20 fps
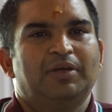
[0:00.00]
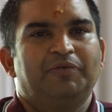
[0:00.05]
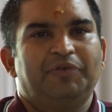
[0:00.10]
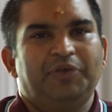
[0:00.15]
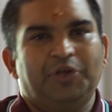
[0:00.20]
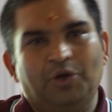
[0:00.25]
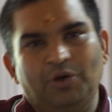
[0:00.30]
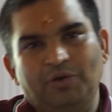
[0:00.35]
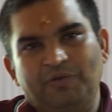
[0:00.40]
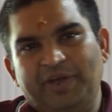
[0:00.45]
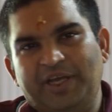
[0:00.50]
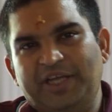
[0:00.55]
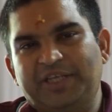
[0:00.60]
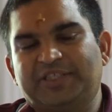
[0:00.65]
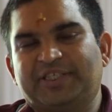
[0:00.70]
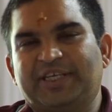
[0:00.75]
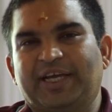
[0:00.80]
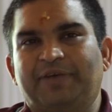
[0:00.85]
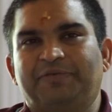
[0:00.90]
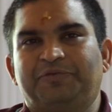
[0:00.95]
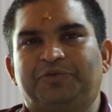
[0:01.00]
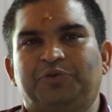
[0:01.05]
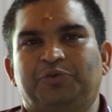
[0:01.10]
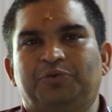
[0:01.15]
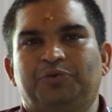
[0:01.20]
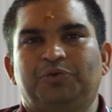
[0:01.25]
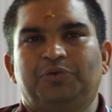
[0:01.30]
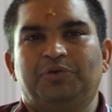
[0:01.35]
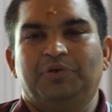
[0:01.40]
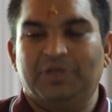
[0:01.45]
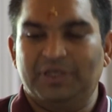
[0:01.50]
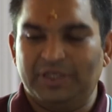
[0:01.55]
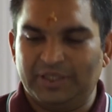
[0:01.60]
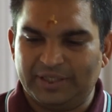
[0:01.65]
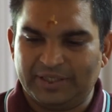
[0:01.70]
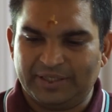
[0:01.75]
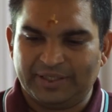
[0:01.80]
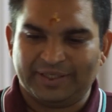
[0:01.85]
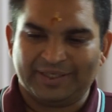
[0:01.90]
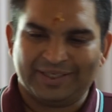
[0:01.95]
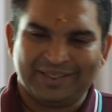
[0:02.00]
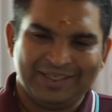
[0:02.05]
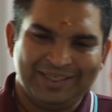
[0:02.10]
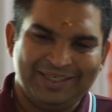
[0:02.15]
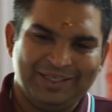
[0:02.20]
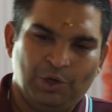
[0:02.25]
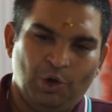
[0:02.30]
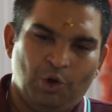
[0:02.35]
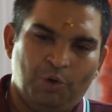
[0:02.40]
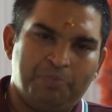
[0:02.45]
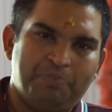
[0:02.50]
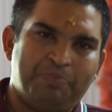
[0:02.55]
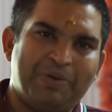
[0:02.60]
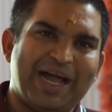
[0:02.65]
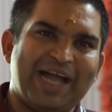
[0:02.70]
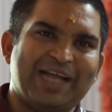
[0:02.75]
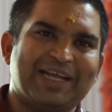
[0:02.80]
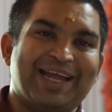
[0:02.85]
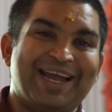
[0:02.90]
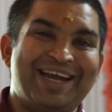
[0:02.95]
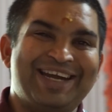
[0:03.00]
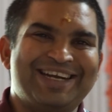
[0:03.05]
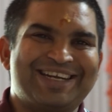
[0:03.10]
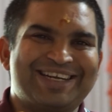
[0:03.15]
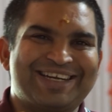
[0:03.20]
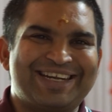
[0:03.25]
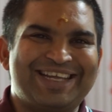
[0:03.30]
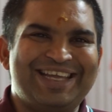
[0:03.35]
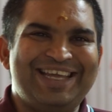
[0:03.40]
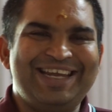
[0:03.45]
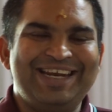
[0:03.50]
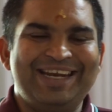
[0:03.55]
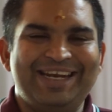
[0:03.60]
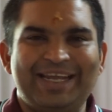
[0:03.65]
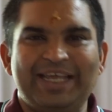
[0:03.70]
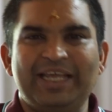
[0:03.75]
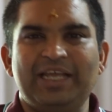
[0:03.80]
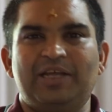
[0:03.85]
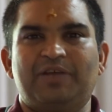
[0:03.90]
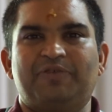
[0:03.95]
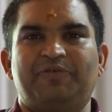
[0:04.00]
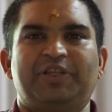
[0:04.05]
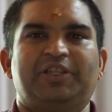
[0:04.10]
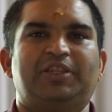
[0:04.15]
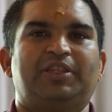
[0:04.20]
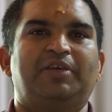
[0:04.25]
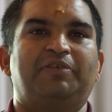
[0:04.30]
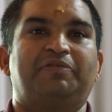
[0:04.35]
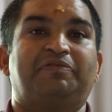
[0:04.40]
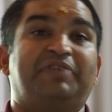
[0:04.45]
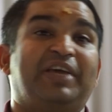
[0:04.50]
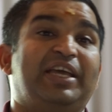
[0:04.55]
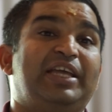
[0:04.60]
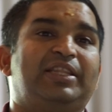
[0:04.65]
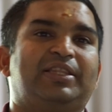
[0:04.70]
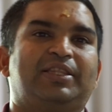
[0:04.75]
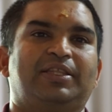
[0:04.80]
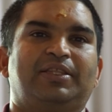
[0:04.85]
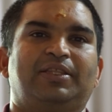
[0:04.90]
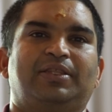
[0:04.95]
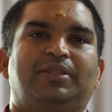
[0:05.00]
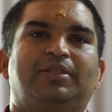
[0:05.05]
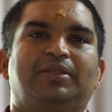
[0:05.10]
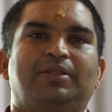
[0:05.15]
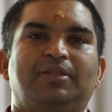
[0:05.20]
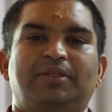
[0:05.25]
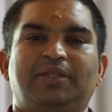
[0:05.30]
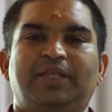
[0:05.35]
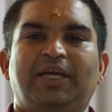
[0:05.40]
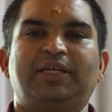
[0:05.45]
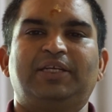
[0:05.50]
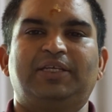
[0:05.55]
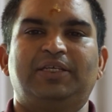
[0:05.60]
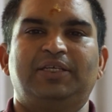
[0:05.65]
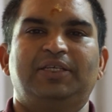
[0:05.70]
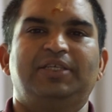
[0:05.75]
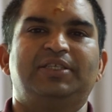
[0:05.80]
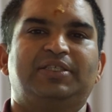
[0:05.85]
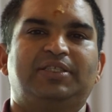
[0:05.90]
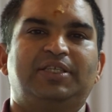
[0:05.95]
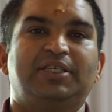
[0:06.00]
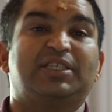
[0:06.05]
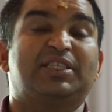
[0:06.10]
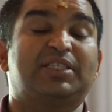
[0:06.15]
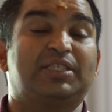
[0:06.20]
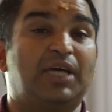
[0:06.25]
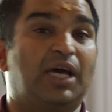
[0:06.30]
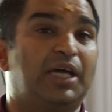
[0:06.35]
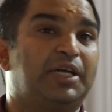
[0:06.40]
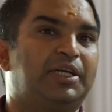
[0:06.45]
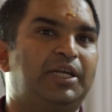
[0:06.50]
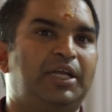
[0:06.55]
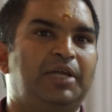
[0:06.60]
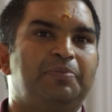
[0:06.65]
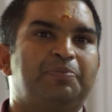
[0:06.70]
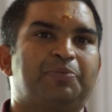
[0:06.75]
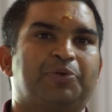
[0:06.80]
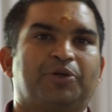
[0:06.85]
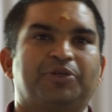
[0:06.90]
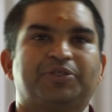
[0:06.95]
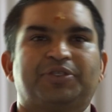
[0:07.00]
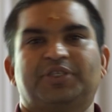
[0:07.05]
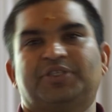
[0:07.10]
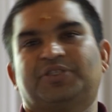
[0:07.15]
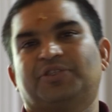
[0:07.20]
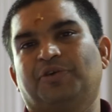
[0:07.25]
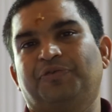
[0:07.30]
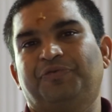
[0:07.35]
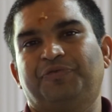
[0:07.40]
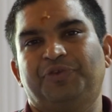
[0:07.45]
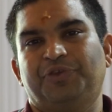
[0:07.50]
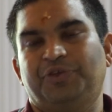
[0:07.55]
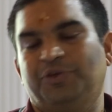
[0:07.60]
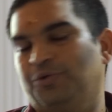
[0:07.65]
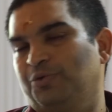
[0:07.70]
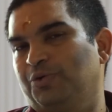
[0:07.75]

we always have to go back and relink with the faith. That is the starting process of